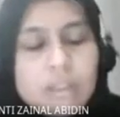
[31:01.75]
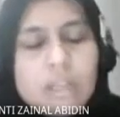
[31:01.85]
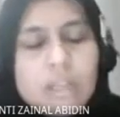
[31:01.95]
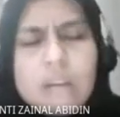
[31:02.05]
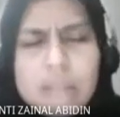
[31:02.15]
yeah,
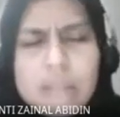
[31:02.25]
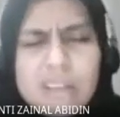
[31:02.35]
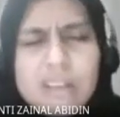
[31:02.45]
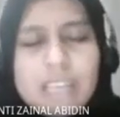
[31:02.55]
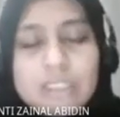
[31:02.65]
but
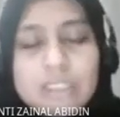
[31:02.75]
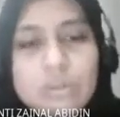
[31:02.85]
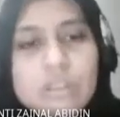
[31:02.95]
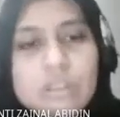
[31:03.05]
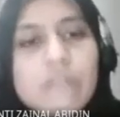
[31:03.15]

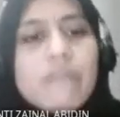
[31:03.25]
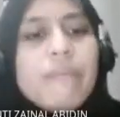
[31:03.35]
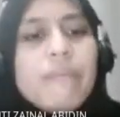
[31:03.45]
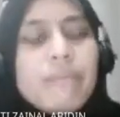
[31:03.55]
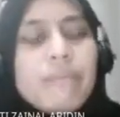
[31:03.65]
exclusive.
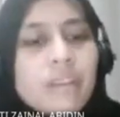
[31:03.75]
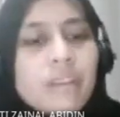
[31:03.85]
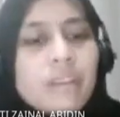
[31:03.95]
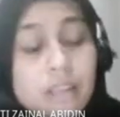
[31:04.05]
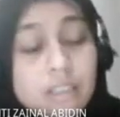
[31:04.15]

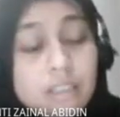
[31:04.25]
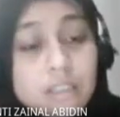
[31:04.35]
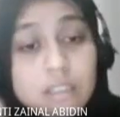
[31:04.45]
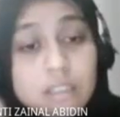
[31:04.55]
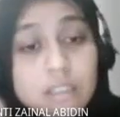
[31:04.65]
Yeah, that's the
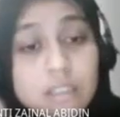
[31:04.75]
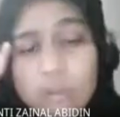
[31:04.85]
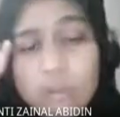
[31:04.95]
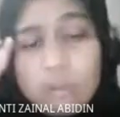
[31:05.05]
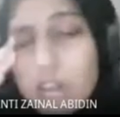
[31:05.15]
term I use.
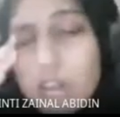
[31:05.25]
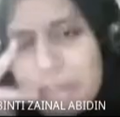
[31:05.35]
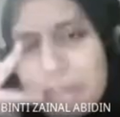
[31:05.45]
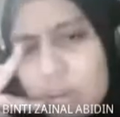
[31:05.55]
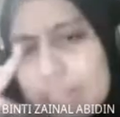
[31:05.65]

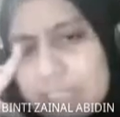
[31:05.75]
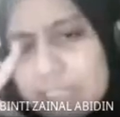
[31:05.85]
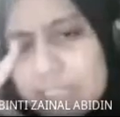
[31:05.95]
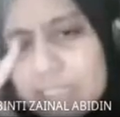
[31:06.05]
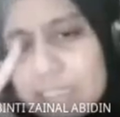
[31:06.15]

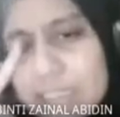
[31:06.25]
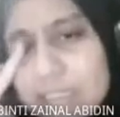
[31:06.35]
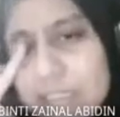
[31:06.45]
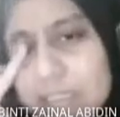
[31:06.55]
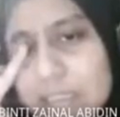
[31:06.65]
Protected,
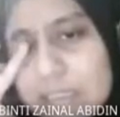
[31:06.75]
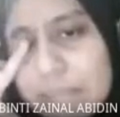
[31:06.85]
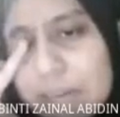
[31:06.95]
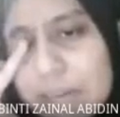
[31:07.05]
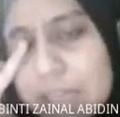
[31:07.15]

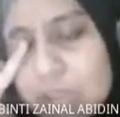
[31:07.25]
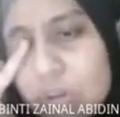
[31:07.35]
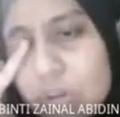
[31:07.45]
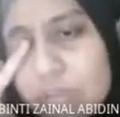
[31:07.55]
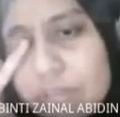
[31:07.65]
subclass or
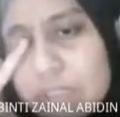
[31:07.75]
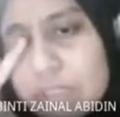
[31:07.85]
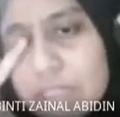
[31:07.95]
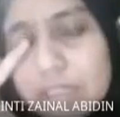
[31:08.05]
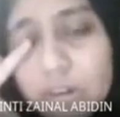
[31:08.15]

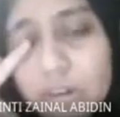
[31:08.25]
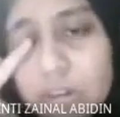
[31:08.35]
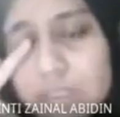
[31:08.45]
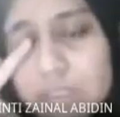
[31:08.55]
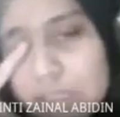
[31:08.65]

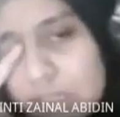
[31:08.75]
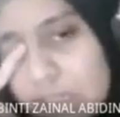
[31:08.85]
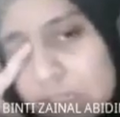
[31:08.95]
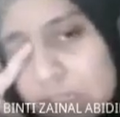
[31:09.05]
descendant. That's mean